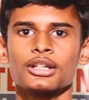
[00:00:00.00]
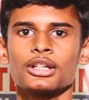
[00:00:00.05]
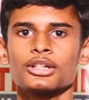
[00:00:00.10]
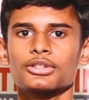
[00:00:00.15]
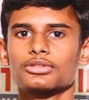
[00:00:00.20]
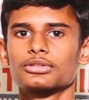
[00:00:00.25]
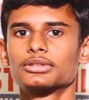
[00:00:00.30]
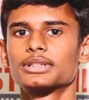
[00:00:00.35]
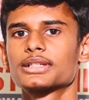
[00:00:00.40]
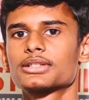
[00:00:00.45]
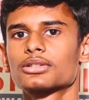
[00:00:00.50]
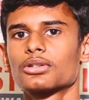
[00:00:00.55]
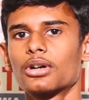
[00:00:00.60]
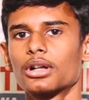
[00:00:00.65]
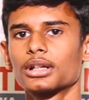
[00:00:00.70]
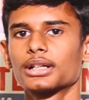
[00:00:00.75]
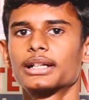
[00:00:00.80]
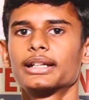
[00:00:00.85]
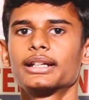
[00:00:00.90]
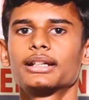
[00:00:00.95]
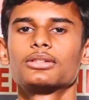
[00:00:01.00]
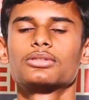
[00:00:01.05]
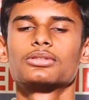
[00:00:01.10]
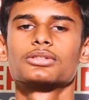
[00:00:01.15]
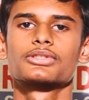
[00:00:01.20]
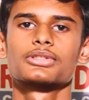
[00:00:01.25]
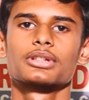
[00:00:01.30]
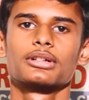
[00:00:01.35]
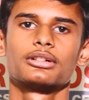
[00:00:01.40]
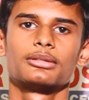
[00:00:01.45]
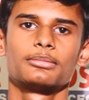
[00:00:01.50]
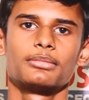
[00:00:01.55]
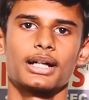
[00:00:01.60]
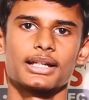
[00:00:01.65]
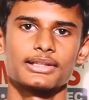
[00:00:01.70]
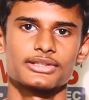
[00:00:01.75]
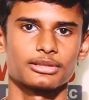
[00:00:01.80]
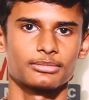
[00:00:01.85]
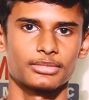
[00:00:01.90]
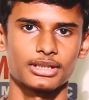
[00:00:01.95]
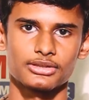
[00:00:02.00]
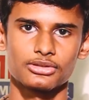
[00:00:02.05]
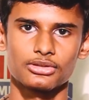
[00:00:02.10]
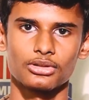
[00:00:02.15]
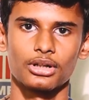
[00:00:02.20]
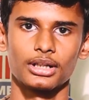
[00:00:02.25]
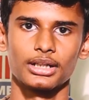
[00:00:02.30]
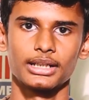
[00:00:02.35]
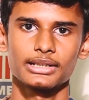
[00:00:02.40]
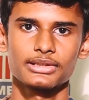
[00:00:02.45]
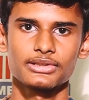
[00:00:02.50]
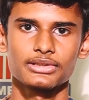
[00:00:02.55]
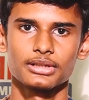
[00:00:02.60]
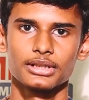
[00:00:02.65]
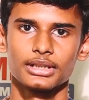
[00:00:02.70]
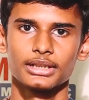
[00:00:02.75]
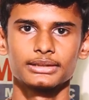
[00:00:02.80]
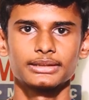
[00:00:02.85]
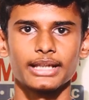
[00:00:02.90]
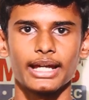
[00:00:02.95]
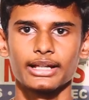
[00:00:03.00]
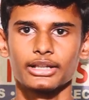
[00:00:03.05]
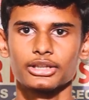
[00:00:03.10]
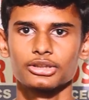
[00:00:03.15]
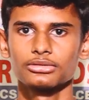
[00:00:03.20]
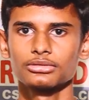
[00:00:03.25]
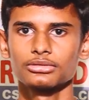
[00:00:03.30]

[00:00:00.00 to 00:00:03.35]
So this all credit goes to our Masterminds College. Thank